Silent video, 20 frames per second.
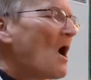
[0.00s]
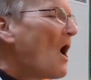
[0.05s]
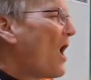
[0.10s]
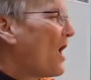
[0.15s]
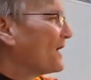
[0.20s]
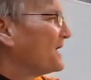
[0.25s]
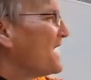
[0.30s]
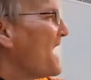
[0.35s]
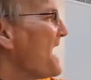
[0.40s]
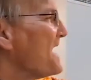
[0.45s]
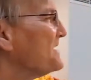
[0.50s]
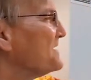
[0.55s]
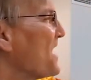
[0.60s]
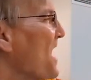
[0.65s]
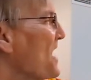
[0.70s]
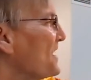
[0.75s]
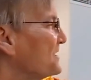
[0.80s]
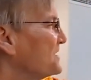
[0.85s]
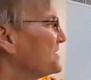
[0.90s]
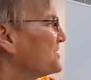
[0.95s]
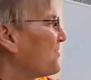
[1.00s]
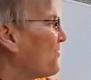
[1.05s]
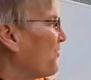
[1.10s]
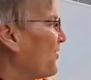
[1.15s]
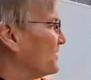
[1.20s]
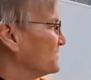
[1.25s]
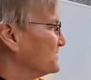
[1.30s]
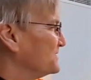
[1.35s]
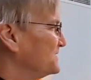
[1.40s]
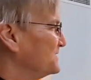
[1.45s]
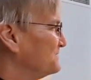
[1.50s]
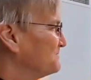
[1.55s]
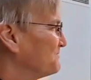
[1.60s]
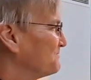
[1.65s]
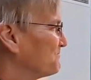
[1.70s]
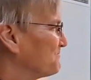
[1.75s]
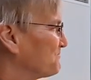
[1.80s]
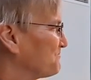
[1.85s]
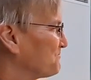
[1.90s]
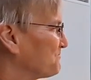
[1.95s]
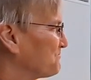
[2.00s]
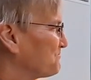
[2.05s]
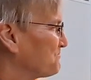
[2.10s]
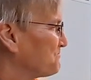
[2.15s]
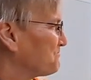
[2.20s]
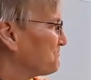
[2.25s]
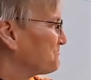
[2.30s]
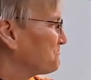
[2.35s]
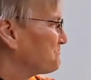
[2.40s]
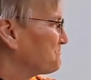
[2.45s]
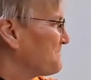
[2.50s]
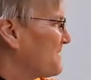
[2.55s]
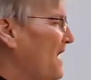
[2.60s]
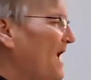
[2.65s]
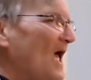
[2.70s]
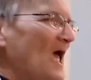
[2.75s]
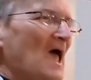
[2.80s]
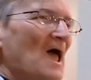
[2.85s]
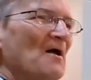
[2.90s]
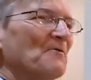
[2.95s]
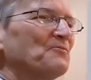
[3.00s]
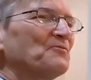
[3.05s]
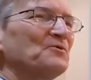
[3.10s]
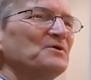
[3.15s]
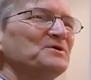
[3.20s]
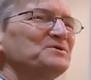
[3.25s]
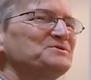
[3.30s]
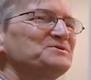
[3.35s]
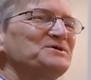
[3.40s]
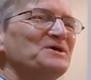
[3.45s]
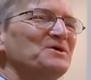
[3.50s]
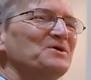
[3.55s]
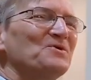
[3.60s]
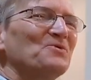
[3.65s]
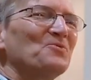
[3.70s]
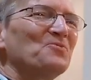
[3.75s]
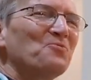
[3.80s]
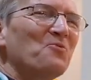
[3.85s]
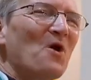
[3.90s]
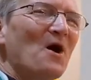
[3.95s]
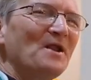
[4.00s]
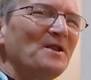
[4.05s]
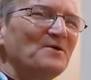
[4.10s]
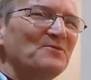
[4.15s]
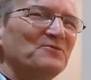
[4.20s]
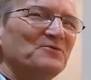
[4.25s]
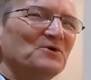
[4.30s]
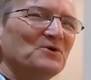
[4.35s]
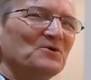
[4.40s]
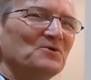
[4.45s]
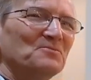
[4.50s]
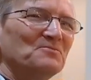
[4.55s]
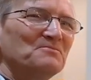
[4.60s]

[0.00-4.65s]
Again, equally, every single one of you,